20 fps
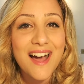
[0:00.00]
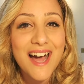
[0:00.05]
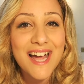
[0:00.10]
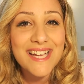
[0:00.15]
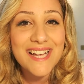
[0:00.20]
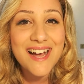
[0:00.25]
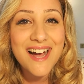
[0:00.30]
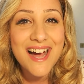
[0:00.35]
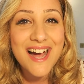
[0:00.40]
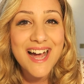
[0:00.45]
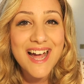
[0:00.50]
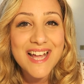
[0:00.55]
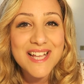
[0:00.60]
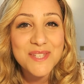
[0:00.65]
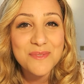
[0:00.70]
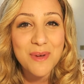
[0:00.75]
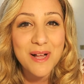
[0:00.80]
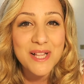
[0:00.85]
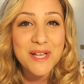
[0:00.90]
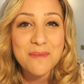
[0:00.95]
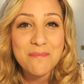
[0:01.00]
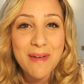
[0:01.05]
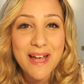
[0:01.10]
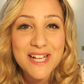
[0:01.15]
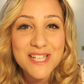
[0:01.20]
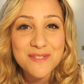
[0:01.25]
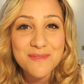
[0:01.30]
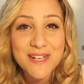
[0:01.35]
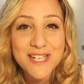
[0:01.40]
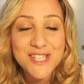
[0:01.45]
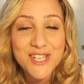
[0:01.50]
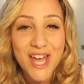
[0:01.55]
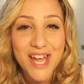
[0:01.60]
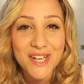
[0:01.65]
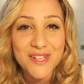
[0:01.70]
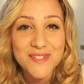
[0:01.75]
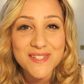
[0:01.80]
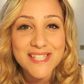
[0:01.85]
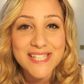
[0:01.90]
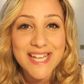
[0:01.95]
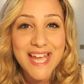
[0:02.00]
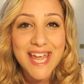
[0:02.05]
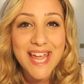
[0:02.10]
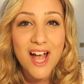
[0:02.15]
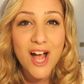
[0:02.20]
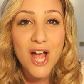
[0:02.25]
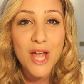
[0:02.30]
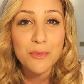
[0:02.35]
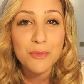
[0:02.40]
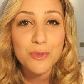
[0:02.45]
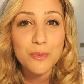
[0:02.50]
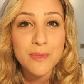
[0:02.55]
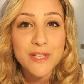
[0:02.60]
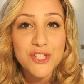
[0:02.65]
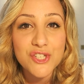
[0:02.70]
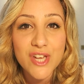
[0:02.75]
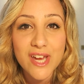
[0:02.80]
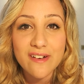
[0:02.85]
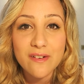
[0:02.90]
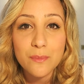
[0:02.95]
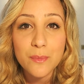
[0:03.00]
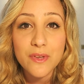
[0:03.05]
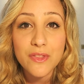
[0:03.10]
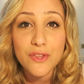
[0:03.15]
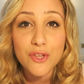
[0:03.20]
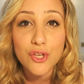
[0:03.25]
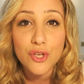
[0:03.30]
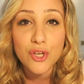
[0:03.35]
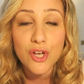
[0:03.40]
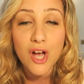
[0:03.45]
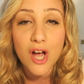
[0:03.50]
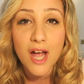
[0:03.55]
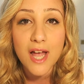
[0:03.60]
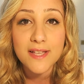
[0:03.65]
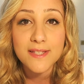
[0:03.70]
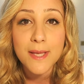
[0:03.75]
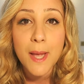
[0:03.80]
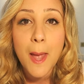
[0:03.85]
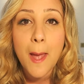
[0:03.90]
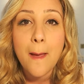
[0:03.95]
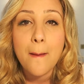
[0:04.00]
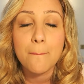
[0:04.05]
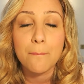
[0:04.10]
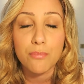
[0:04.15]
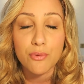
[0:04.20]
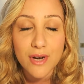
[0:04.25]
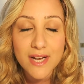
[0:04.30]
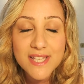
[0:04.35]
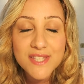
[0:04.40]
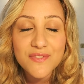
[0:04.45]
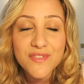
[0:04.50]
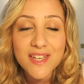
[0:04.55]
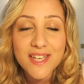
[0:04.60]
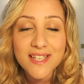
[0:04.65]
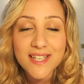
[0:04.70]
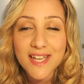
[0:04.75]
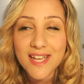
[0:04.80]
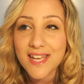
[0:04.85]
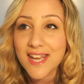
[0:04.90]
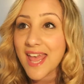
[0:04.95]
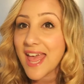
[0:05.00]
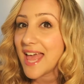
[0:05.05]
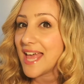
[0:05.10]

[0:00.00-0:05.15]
Hi guys, welcome back to my channel. Today I will be sharing with you guys breastfeeding